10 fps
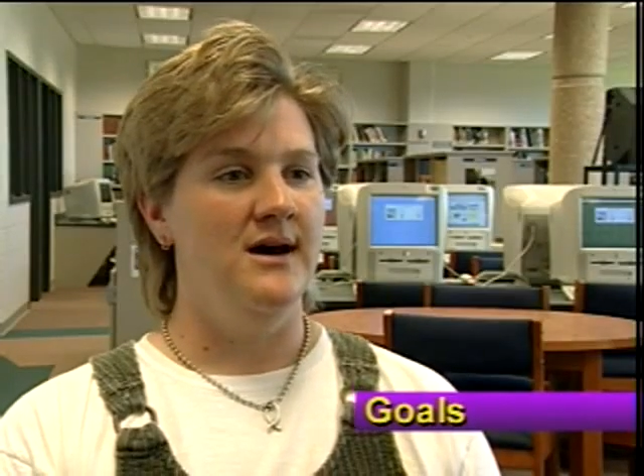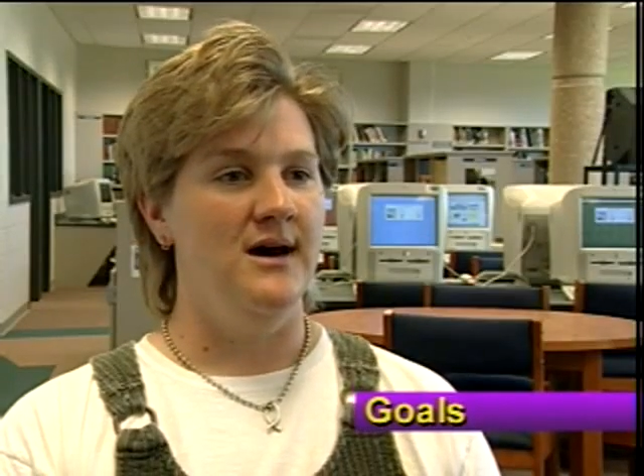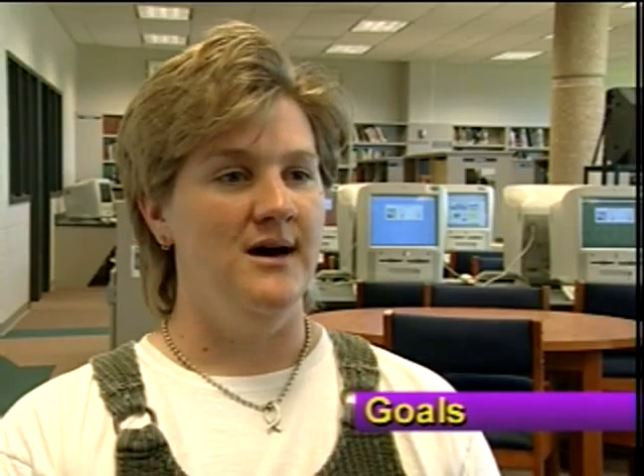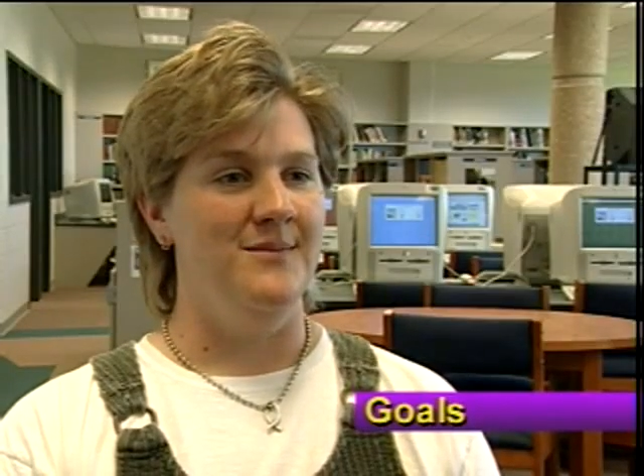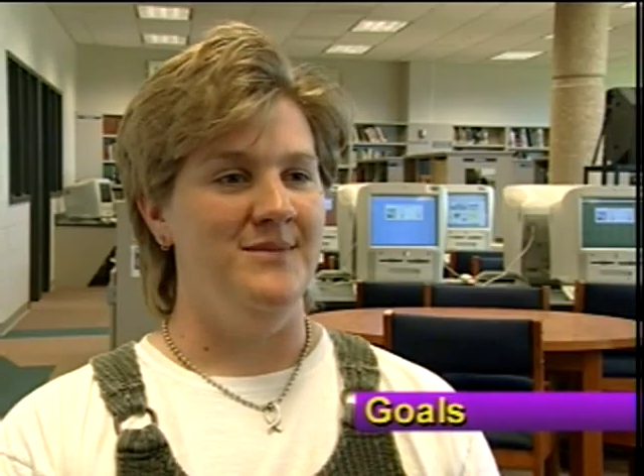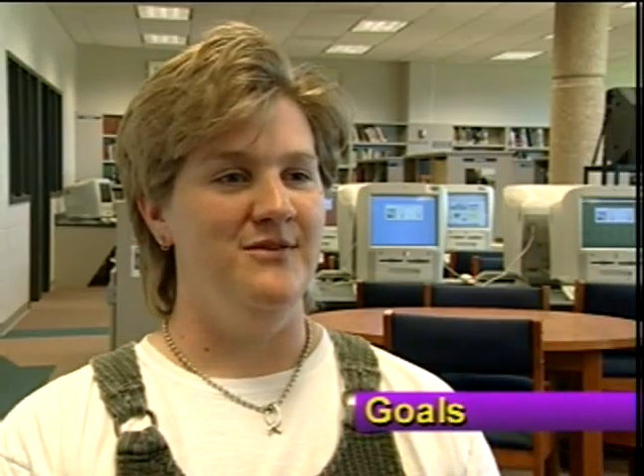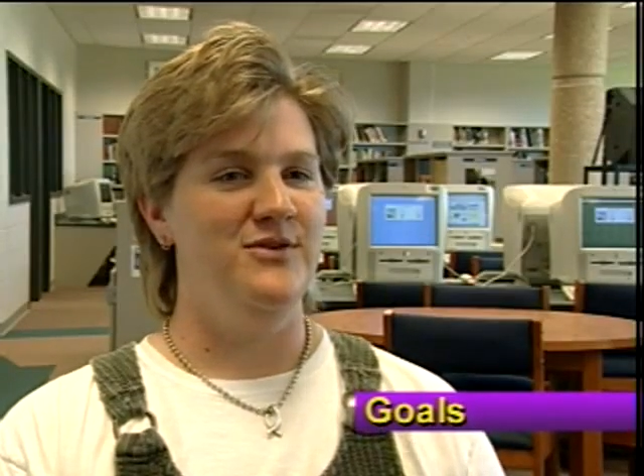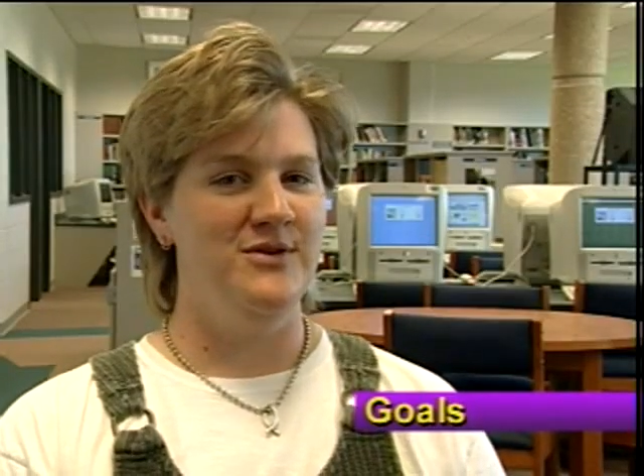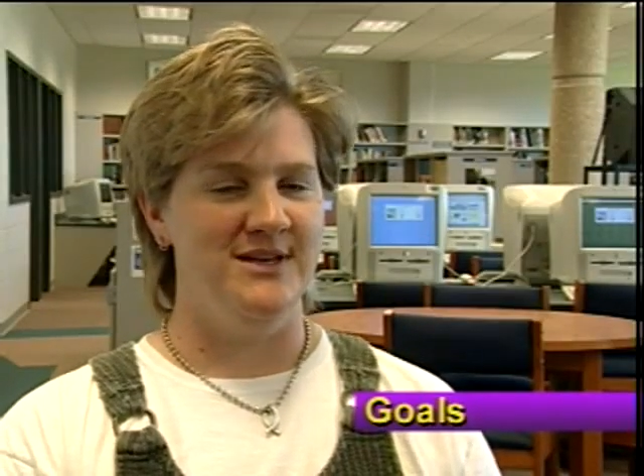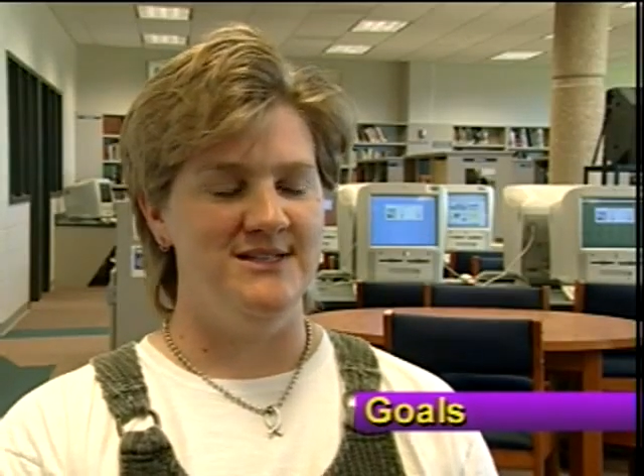
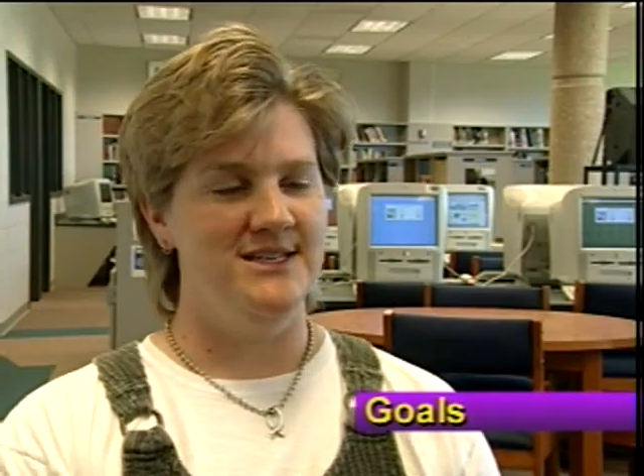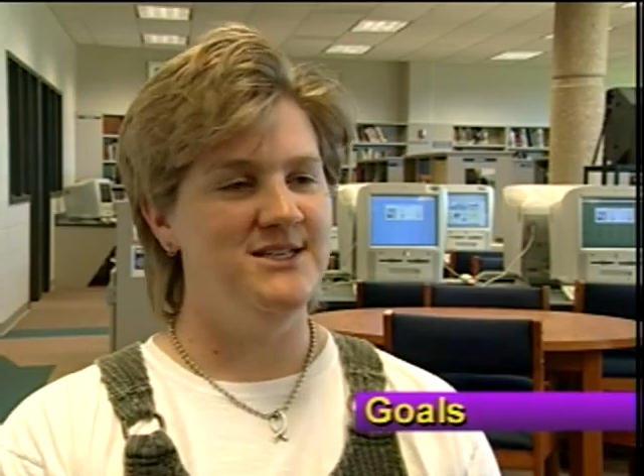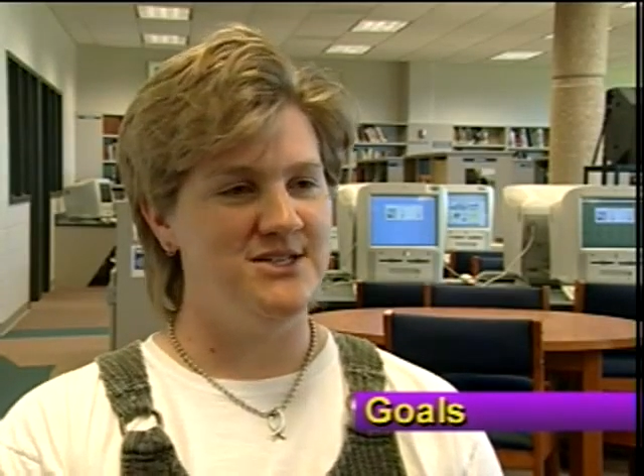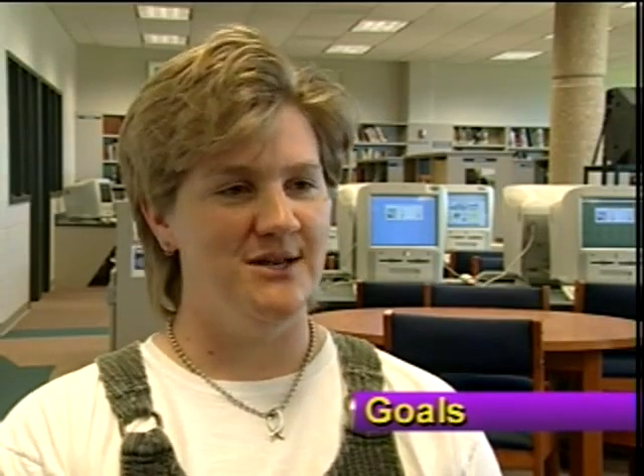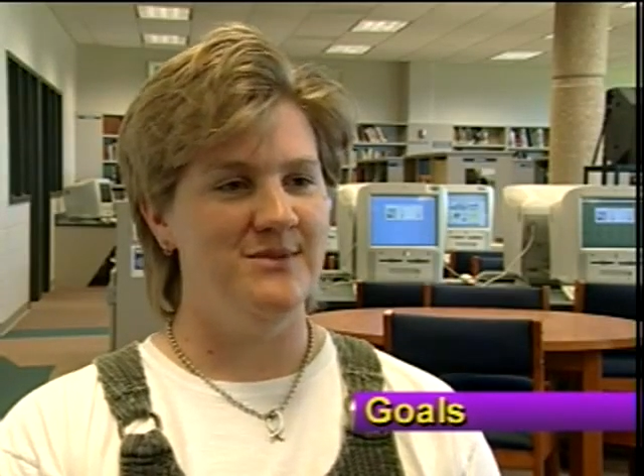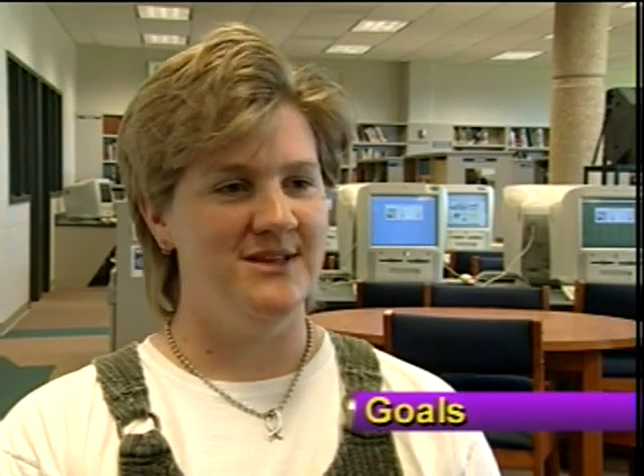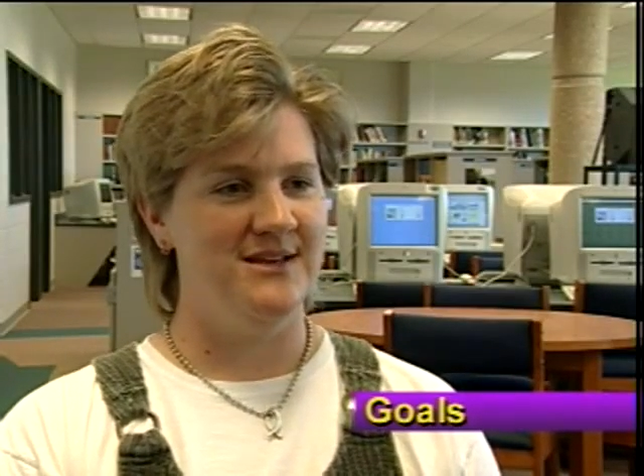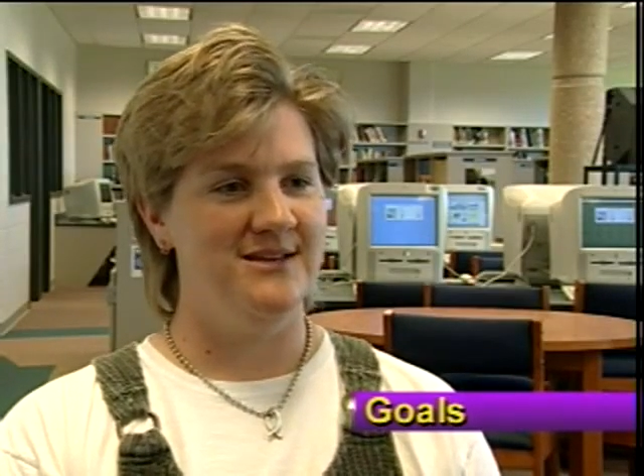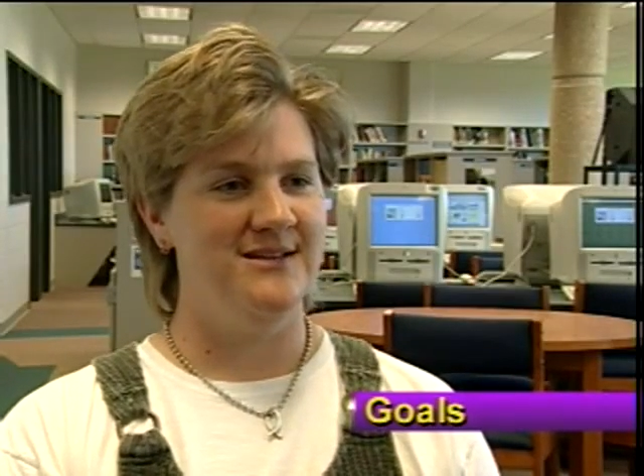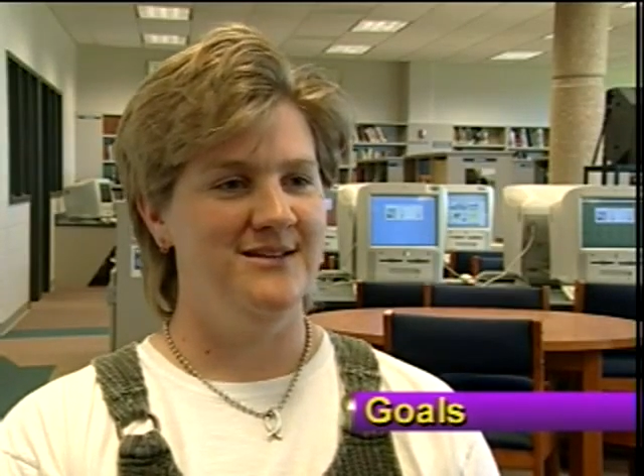if you can teach
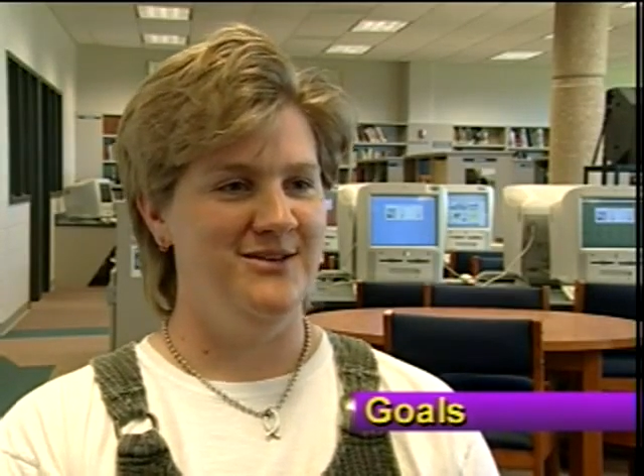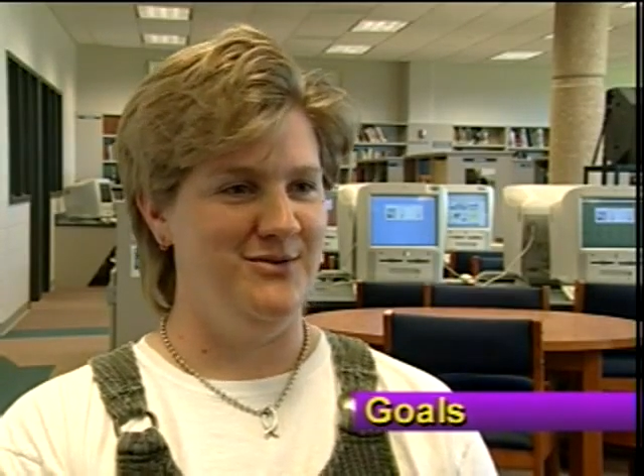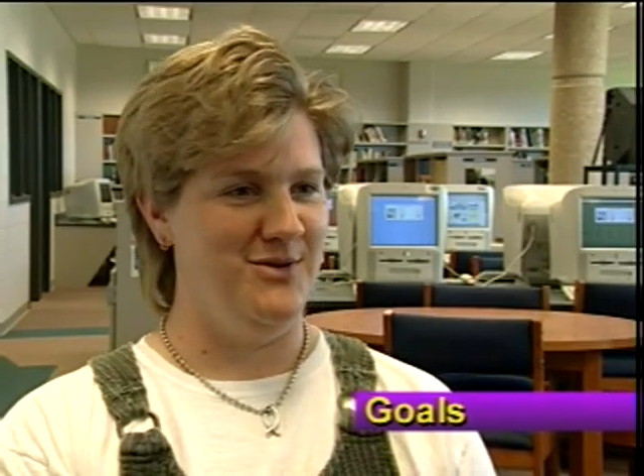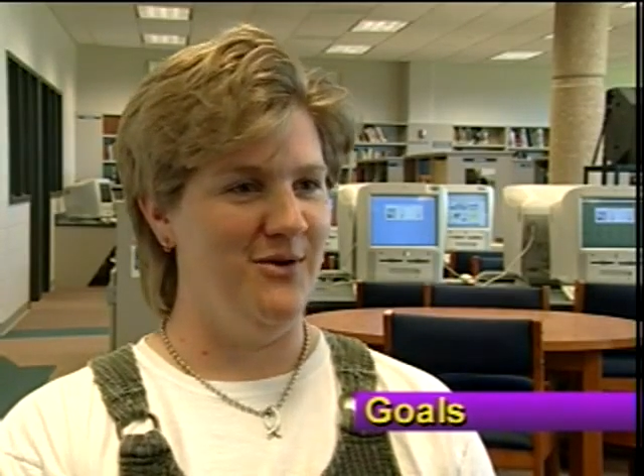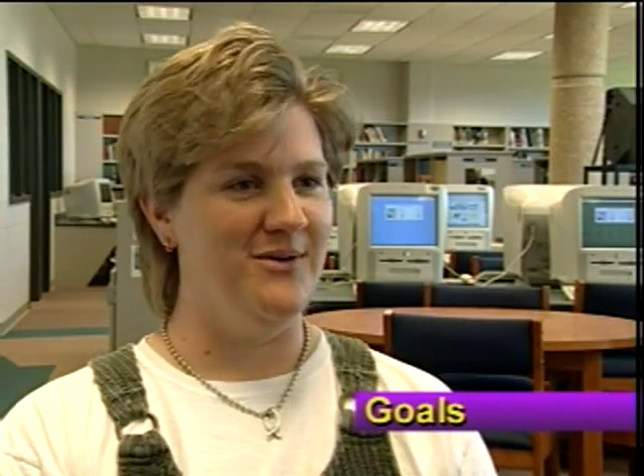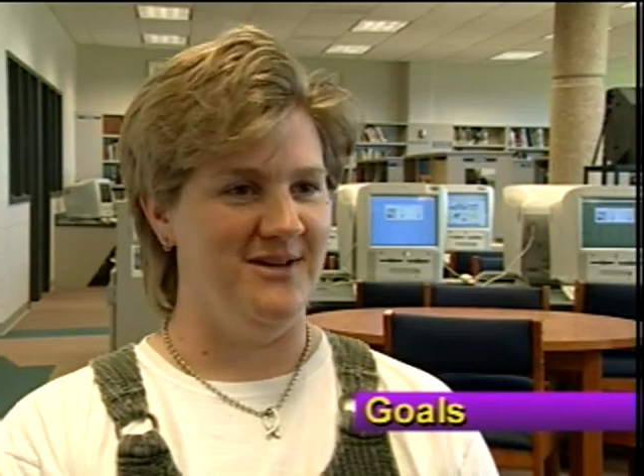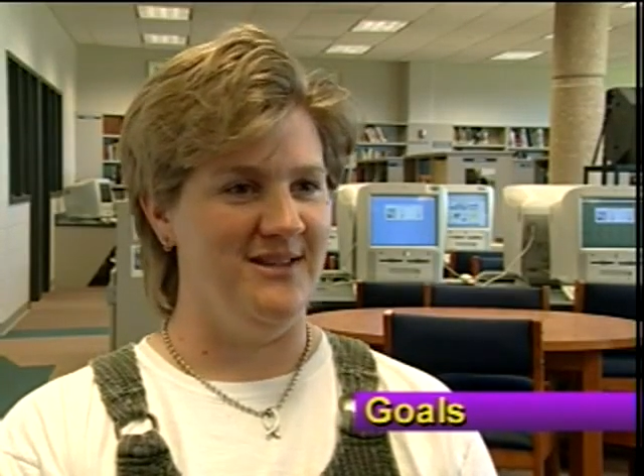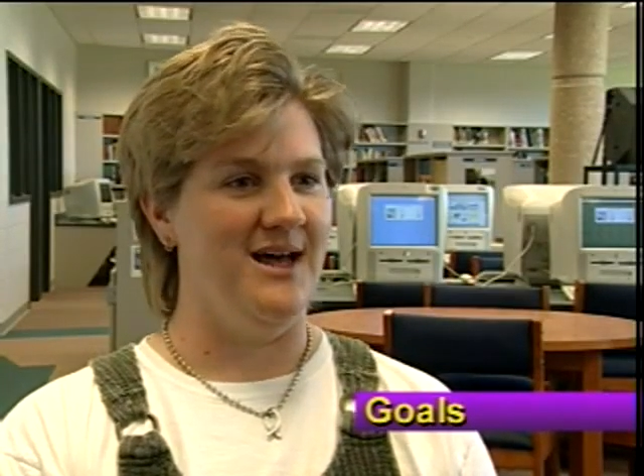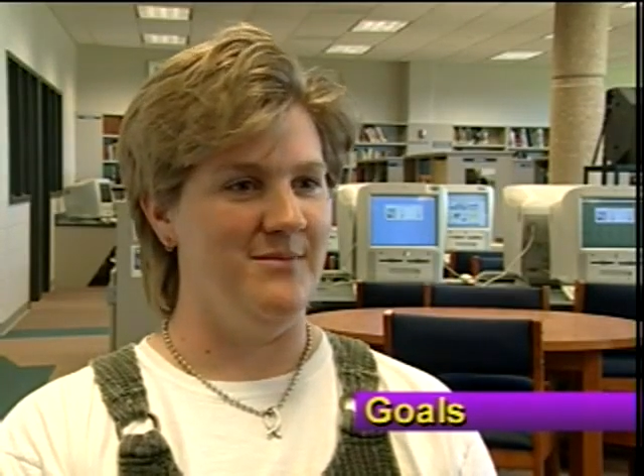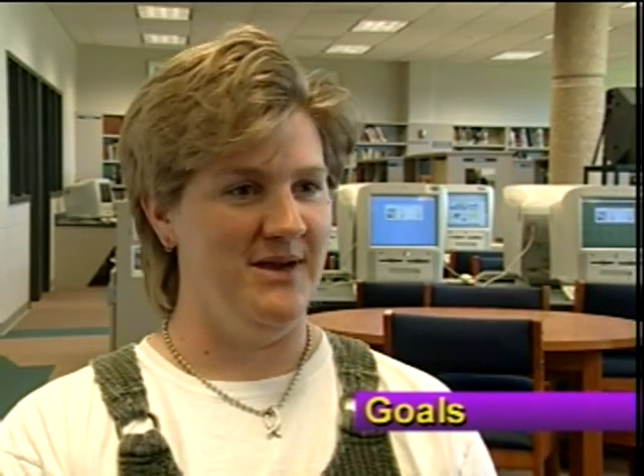something, you know it
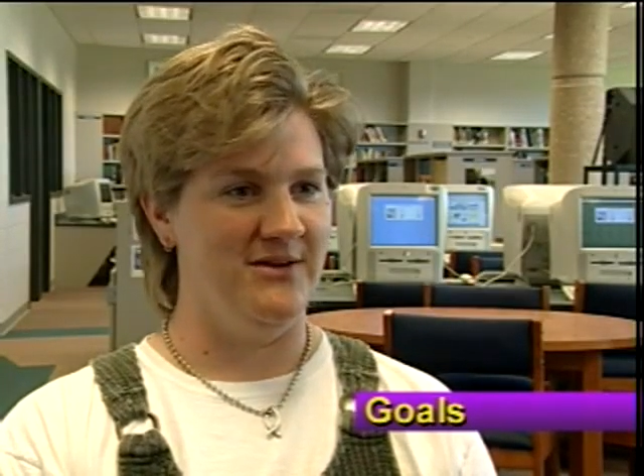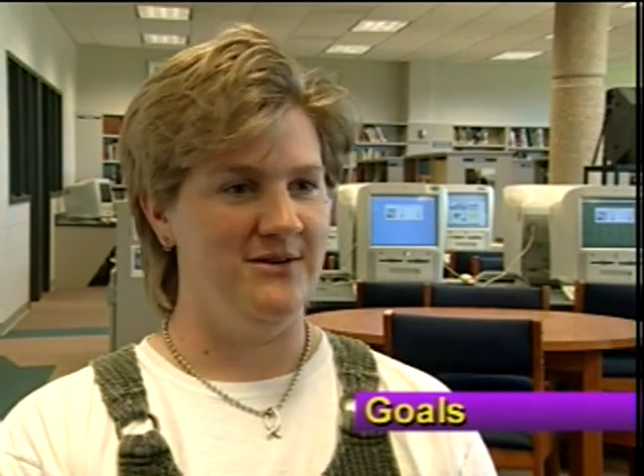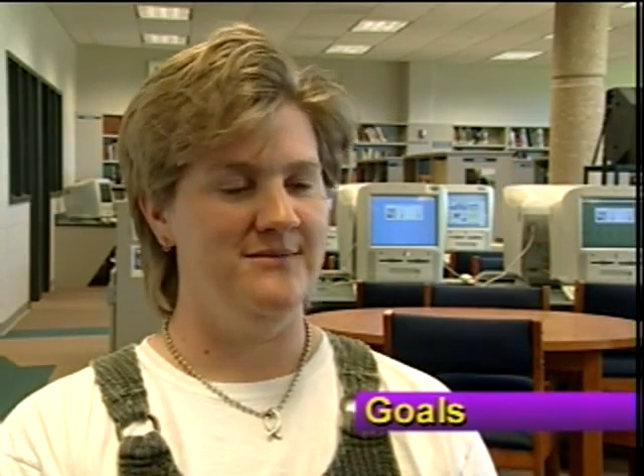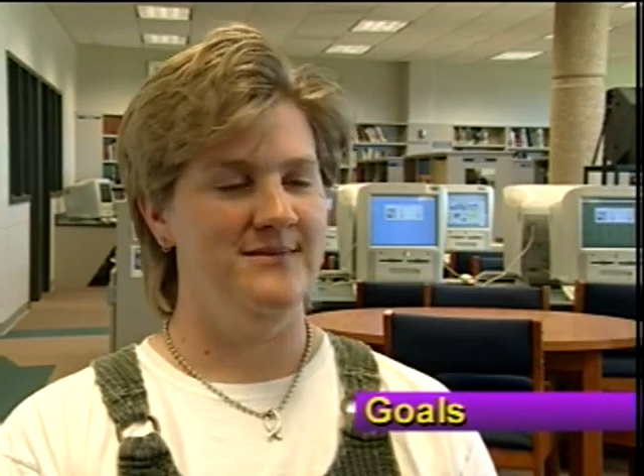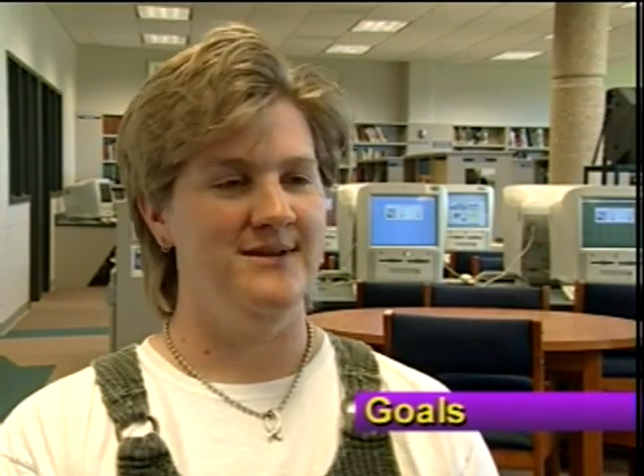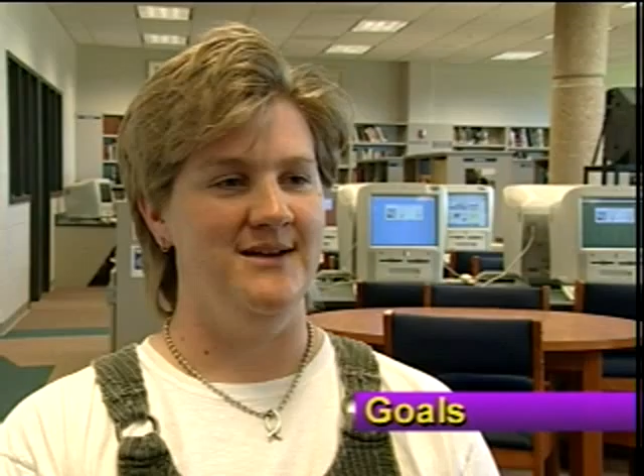a lot better.